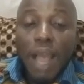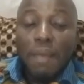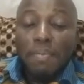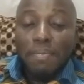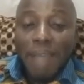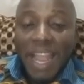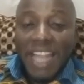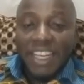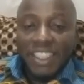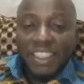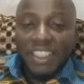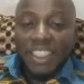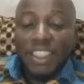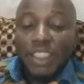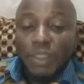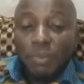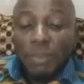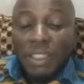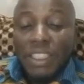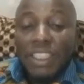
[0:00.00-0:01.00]
mind, they
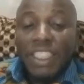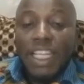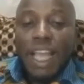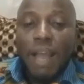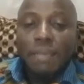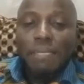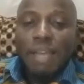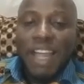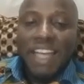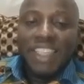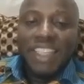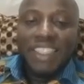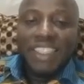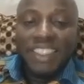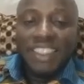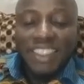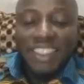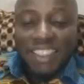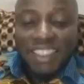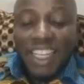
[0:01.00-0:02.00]
speak their mind,
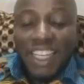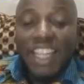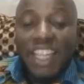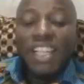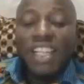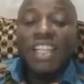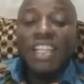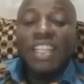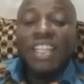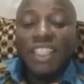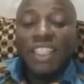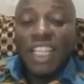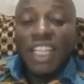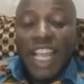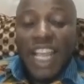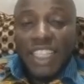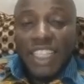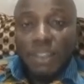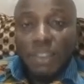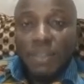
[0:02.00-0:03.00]
they
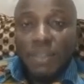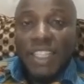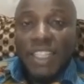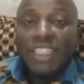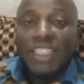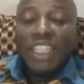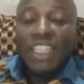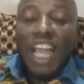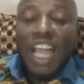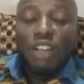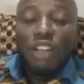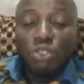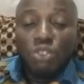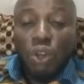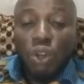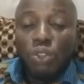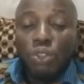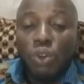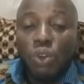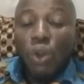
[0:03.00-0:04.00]
express their
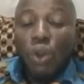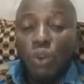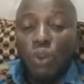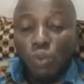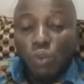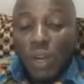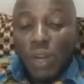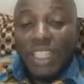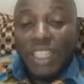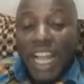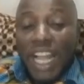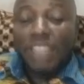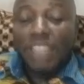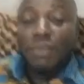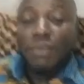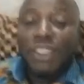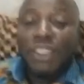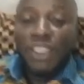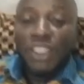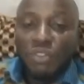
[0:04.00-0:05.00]
thought on what has
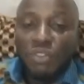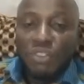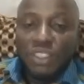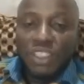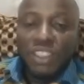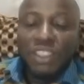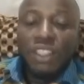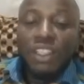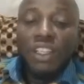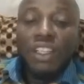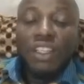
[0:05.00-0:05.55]
been given.